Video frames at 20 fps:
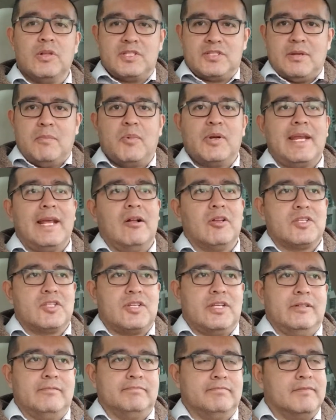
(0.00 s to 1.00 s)
somebody else
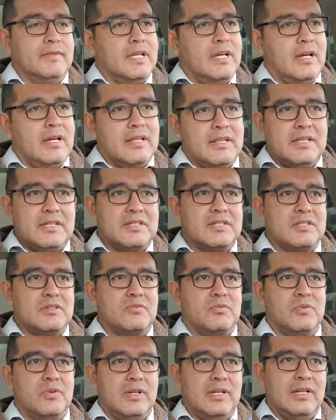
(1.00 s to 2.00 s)
in. This
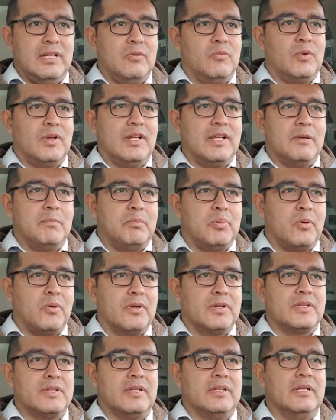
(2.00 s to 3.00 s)
is really, really
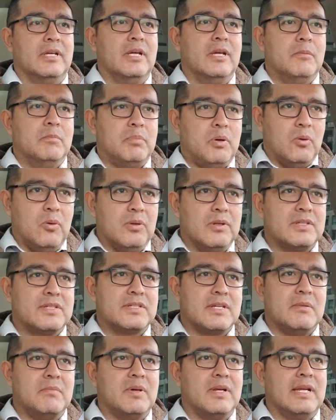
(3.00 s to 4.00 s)
important. Pull
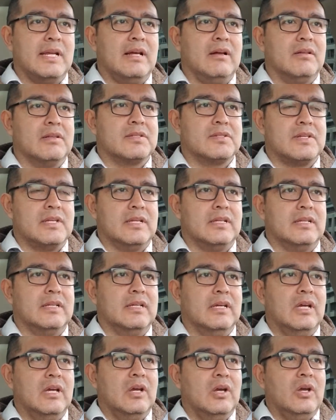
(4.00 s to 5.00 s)
somebody else
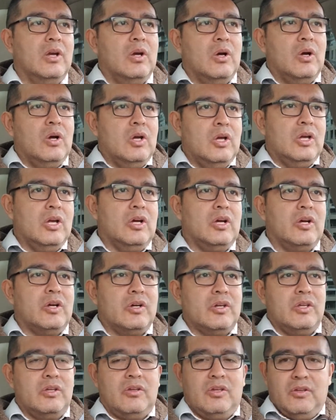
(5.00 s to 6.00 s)
in.
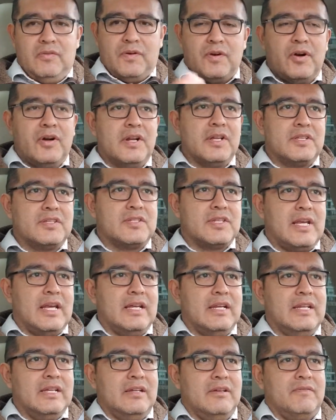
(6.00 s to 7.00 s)
You've heard it
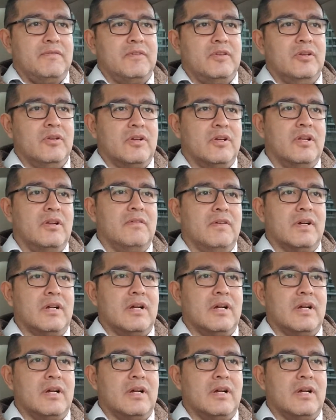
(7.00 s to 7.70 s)
said, if you could have